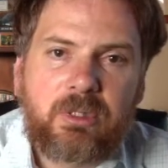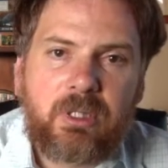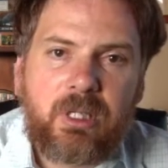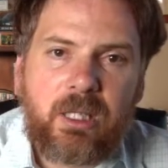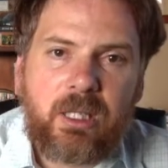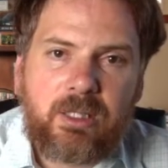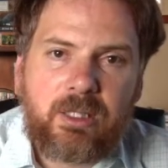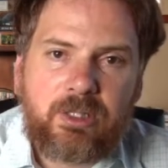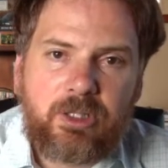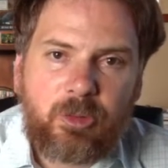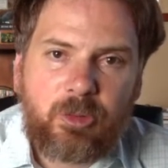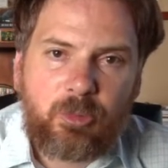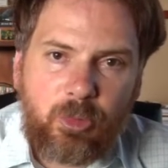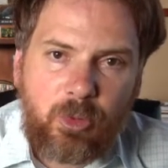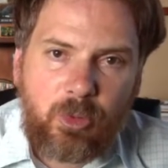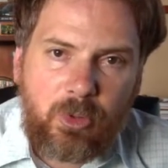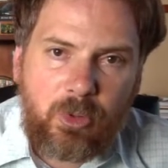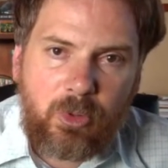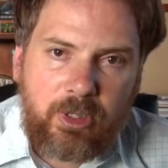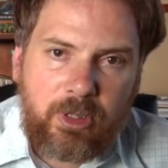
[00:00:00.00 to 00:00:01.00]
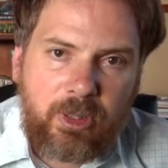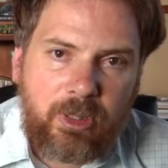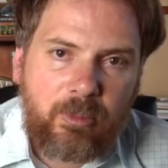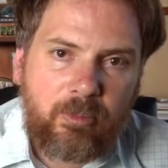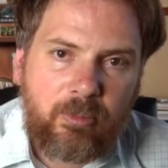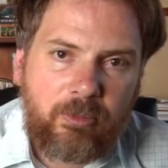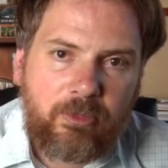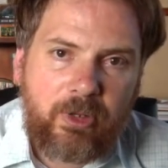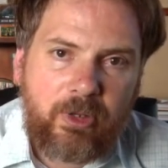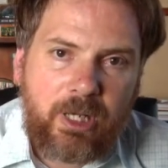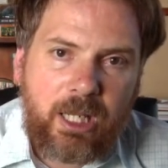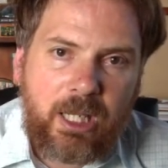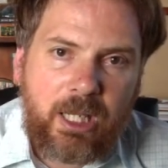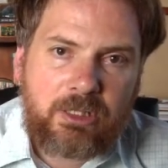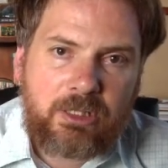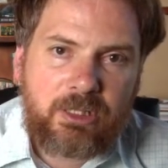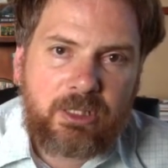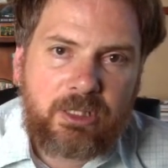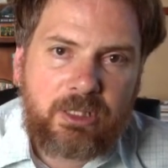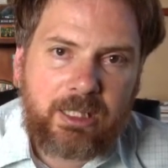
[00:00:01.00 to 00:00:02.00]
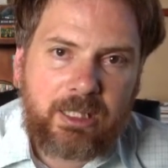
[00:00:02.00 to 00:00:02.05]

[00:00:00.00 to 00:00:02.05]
and supported them financially.